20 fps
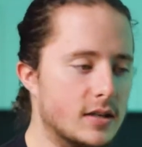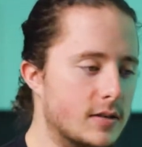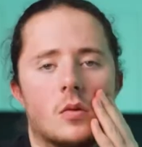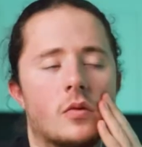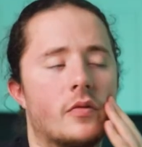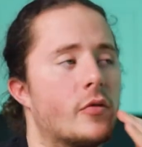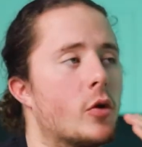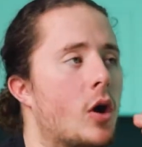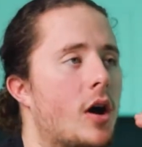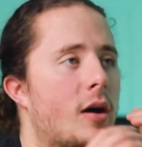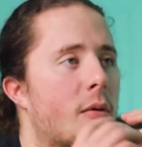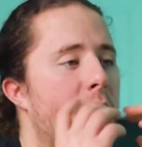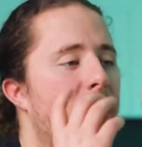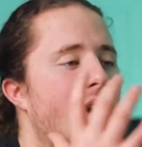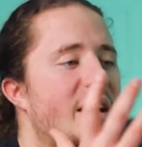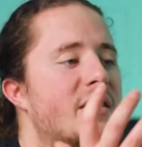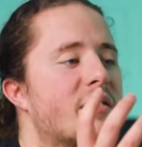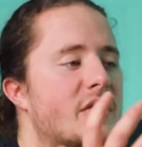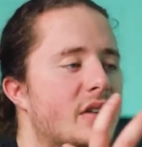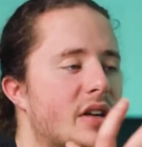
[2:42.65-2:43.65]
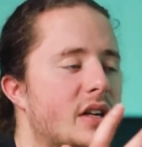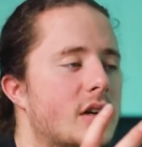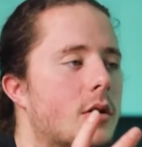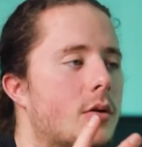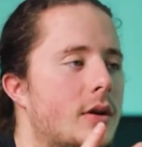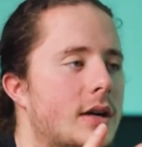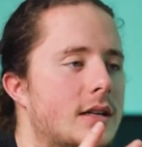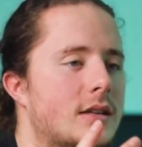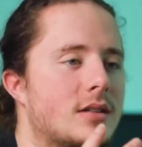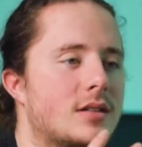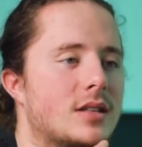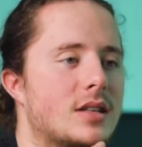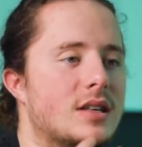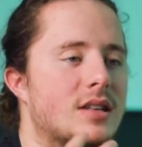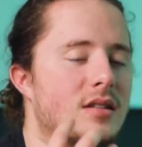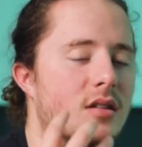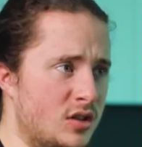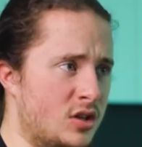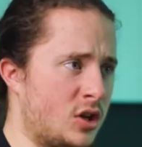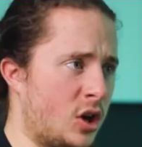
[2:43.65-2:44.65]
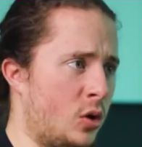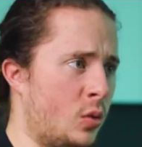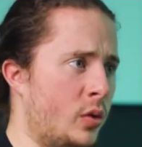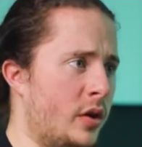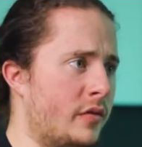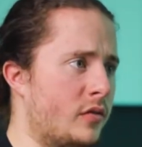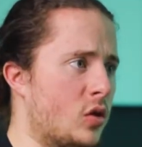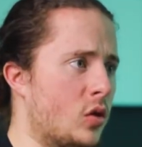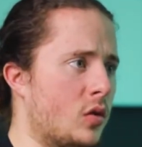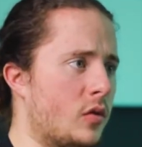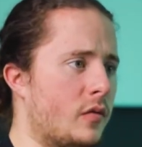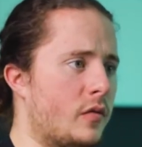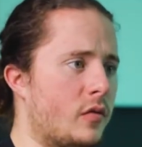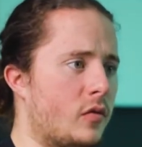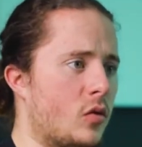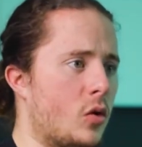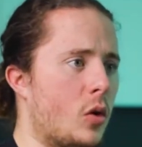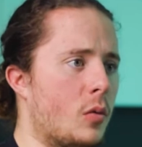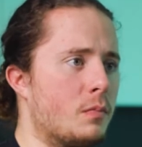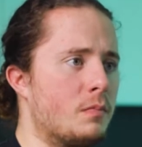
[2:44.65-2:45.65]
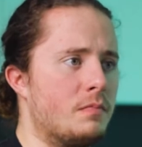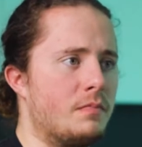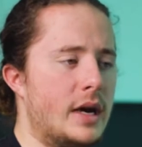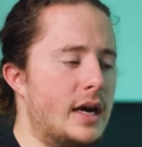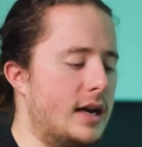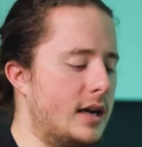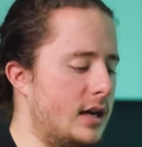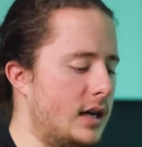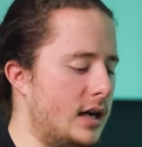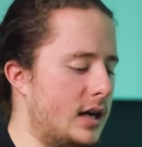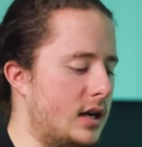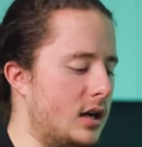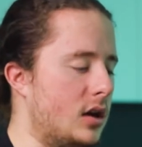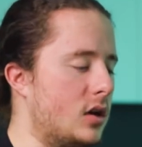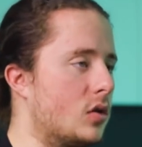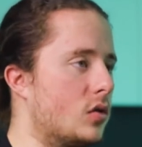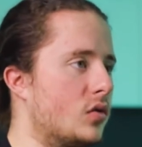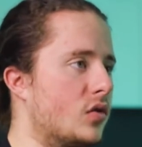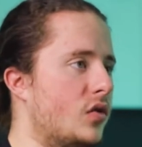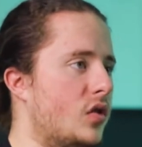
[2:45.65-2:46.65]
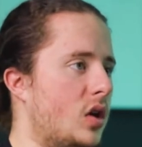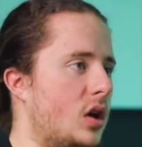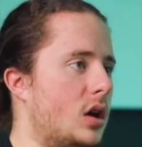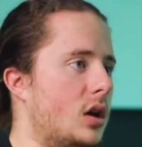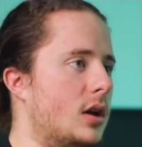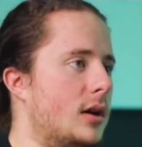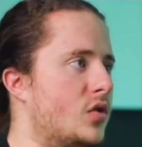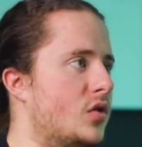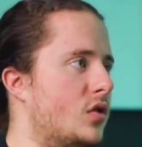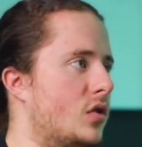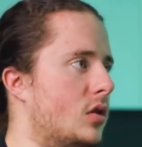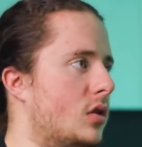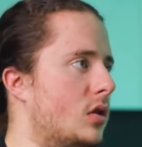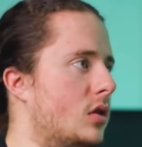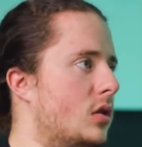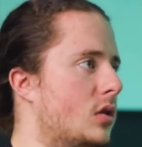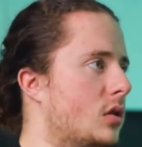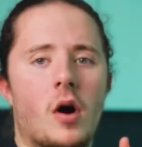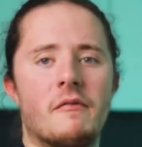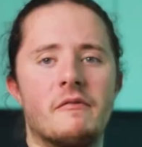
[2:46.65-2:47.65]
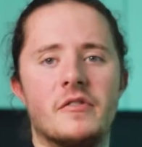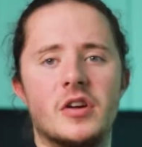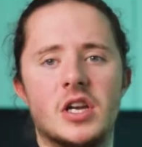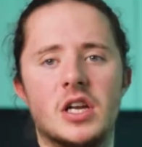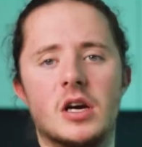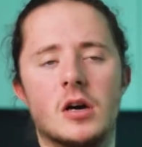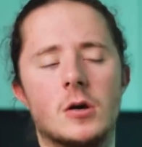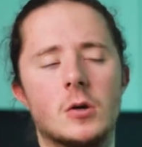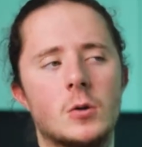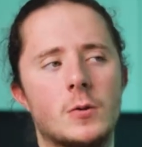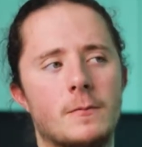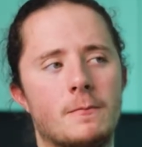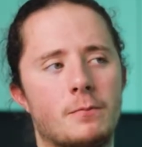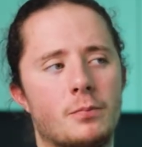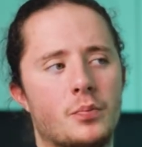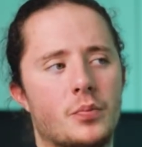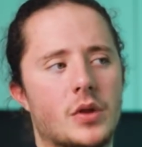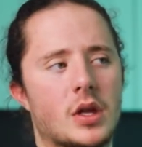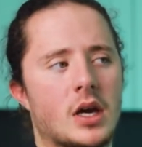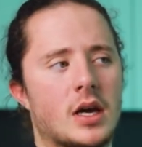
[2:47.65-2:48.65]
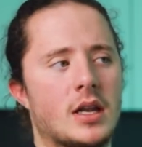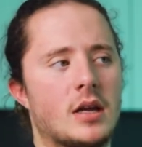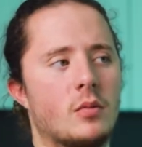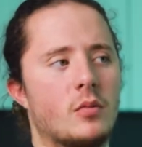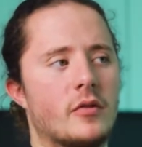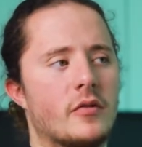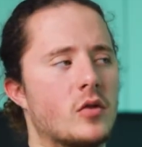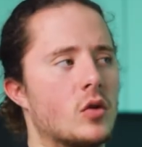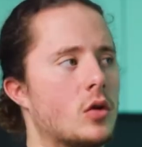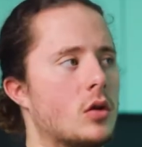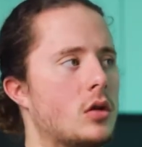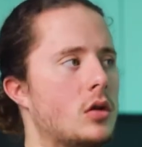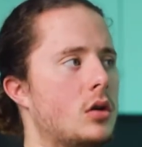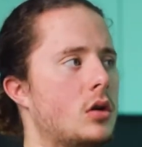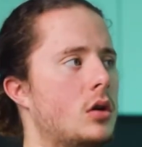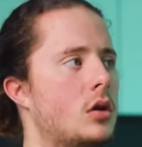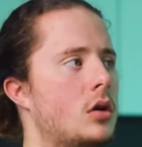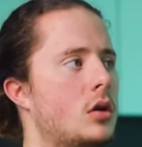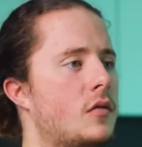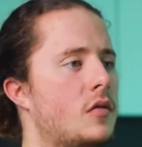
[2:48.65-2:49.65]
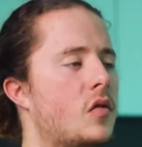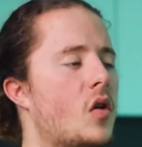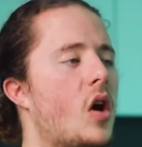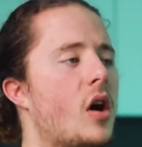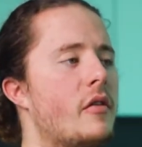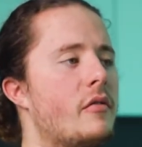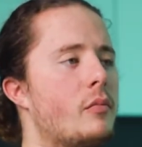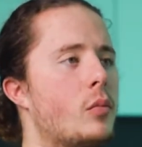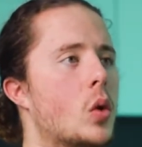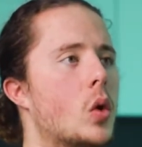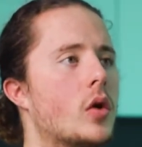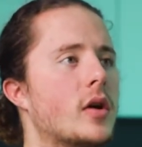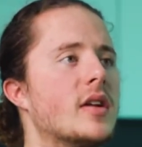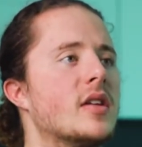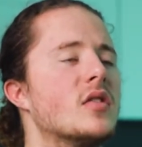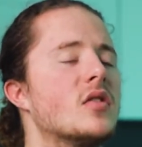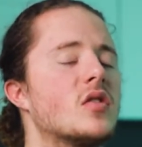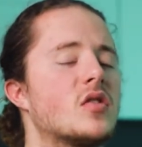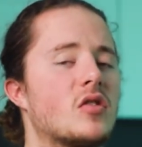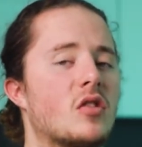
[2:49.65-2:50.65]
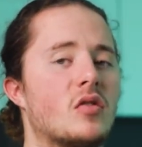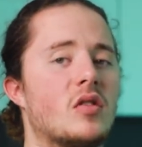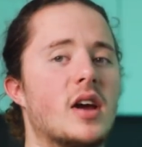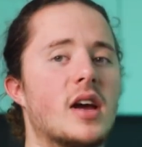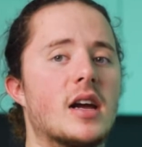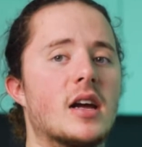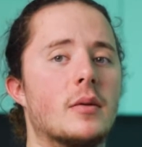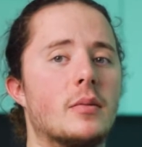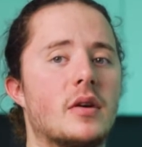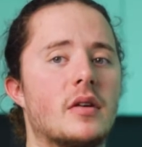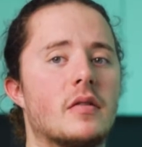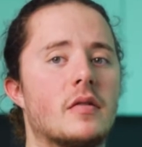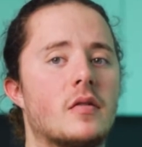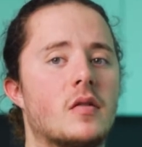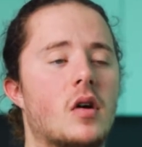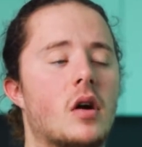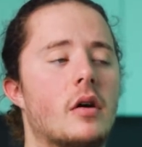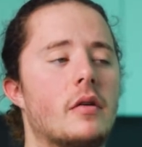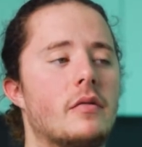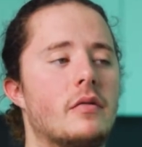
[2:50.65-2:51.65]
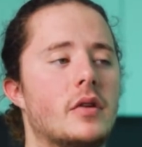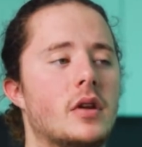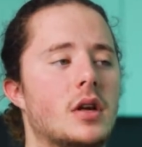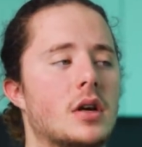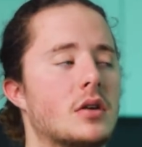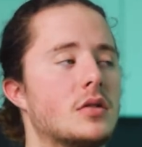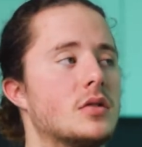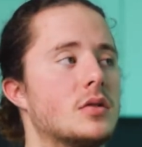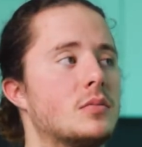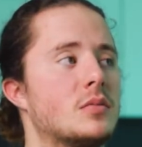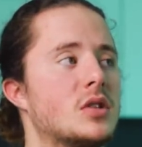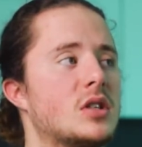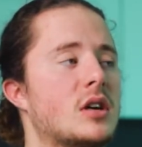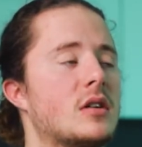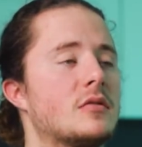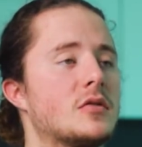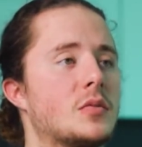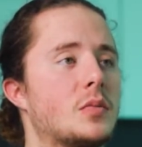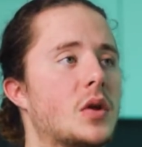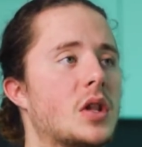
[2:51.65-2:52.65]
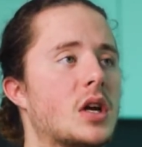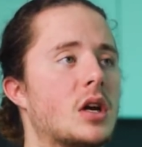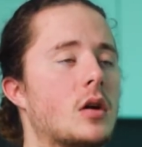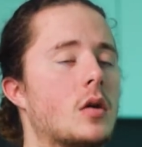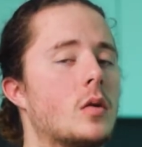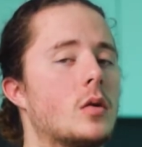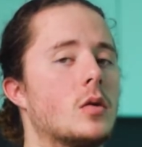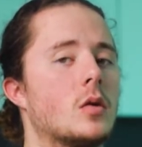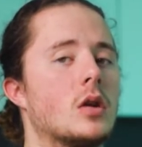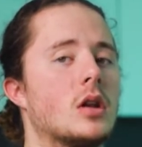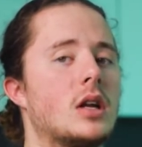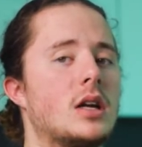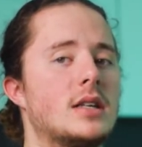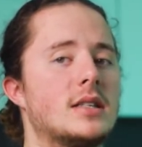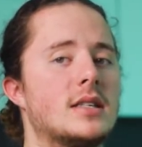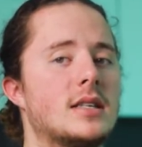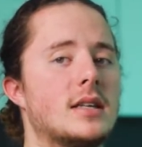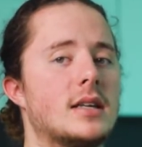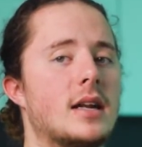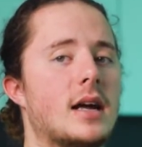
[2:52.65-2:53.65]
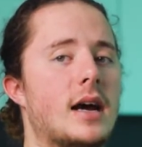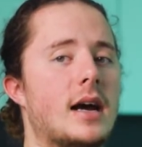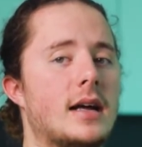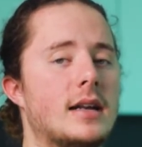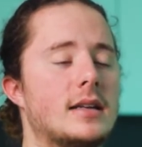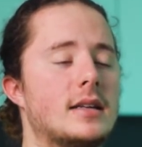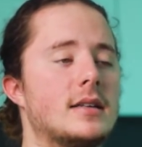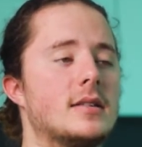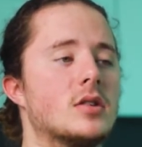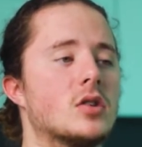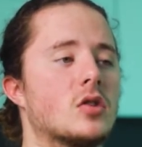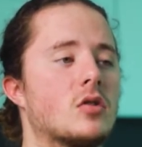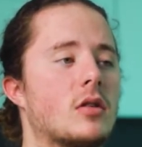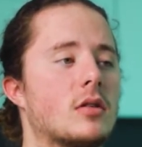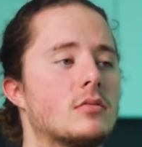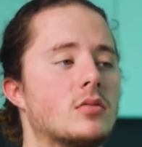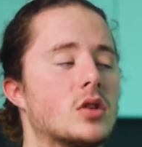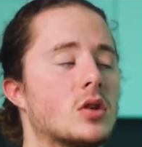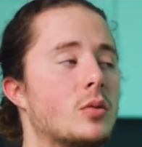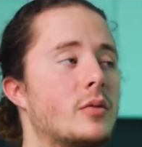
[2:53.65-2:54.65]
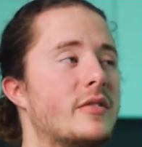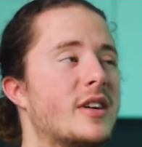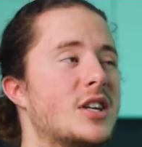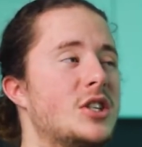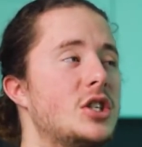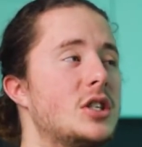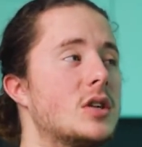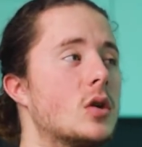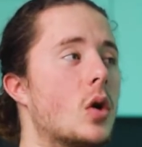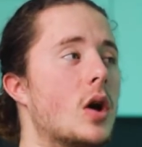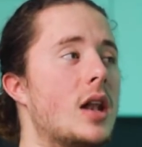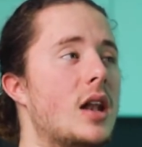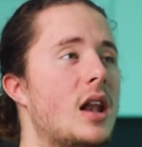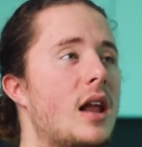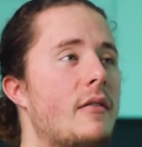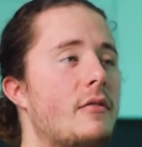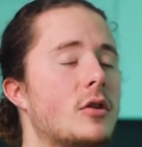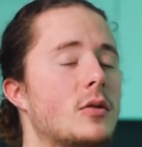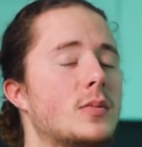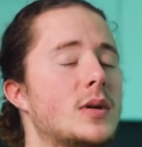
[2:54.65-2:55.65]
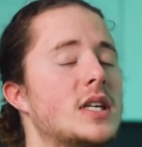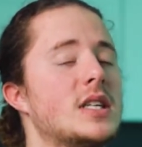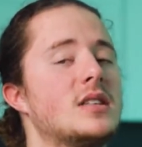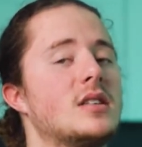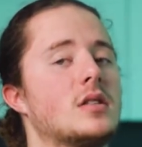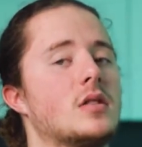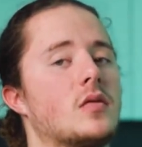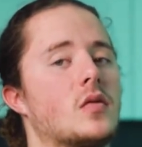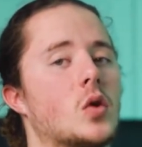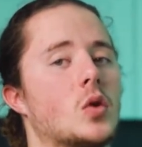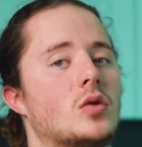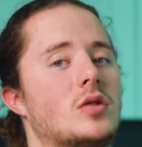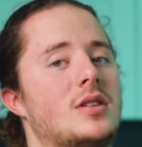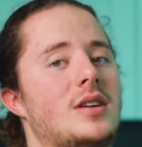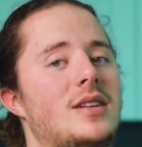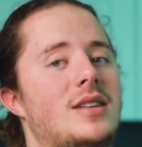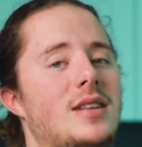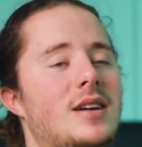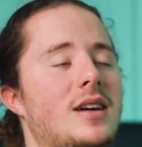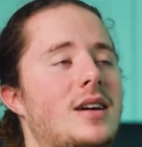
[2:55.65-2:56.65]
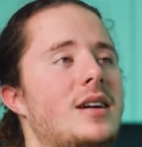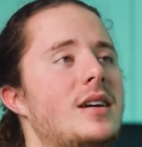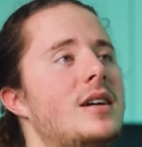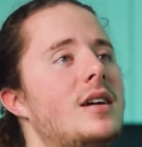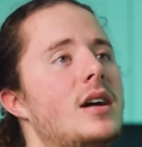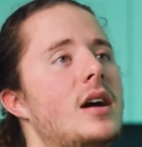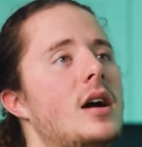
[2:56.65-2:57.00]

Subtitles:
We've got our main video edited, so we've gone from barely any content to 1 video, and then we've got the 5 points, so they're going to be 5 videos themselves, but they're going on LinkedIn and Instagram. So we've actually got 11 pieces of content there.